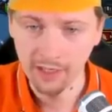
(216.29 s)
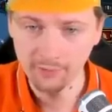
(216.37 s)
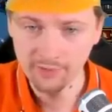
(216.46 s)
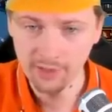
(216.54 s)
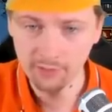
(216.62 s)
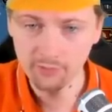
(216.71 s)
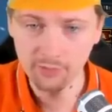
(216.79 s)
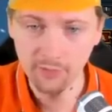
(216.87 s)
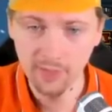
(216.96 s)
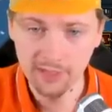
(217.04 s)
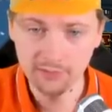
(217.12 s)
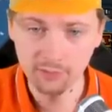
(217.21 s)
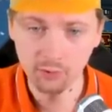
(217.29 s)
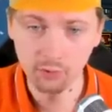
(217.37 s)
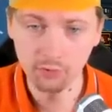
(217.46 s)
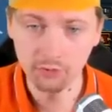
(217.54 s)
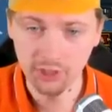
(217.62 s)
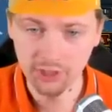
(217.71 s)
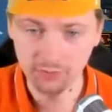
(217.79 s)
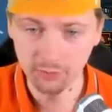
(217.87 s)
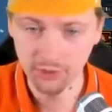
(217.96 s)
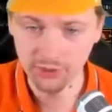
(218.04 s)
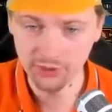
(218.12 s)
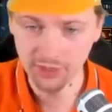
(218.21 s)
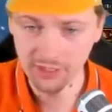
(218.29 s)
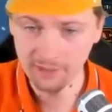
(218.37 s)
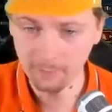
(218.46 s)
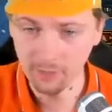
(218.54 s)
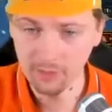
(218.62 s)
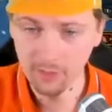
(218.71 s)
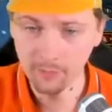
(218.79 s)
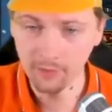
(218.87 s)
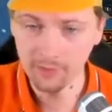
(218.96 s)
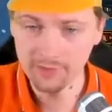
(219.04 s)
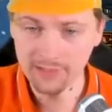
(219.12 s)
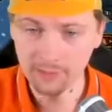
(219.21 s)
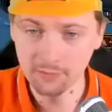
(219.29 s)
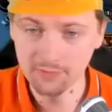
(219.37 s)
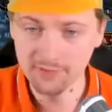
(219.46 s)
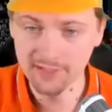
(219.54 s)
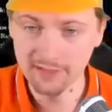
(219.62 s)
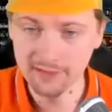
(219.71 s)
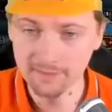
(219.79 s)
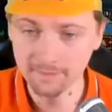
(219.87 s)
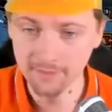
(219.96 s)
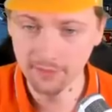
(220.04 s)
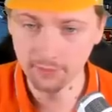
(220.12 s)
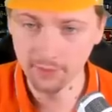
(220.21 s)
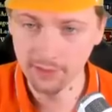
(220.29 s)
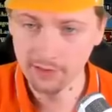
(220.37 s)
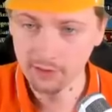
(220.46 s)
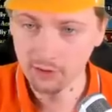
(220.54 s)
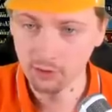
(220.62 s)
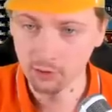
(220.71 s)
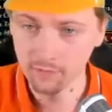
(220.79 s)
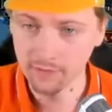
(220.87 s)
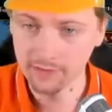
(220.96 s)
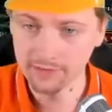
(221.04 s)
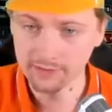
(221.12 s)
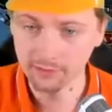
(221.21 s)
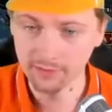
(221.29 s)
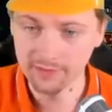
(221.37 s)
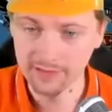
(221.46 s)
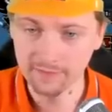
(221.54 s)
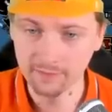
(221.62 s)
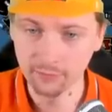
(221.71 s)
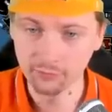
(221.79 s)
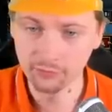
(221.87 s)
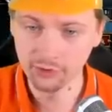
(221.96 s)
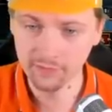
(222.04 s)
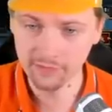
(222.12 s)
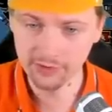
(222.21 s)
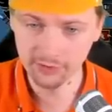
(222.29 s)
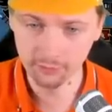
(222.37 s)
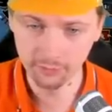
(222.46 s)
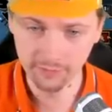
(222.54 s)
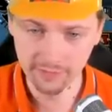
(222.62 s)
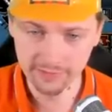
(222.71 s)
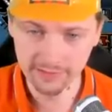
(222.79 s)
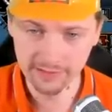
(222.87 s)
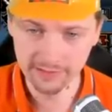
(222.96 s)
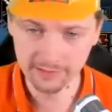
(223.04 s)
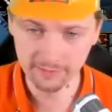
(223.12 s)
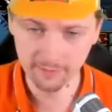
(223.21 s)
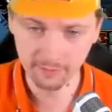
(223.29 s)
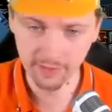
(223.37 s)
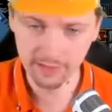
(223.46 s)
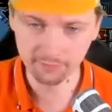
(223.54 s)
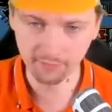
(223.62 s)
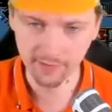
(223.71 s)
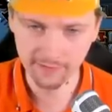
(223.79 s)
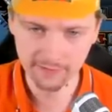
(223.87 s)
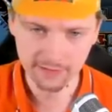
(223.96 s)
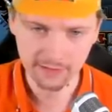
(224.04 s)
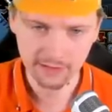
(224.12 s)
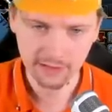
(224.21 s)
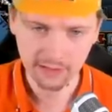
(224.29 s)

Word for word: I'll start using mechs to go and rush Brescia. My manpower stack will stand in Verona, or even I'm gonna send them to Treviso with these guys in the background.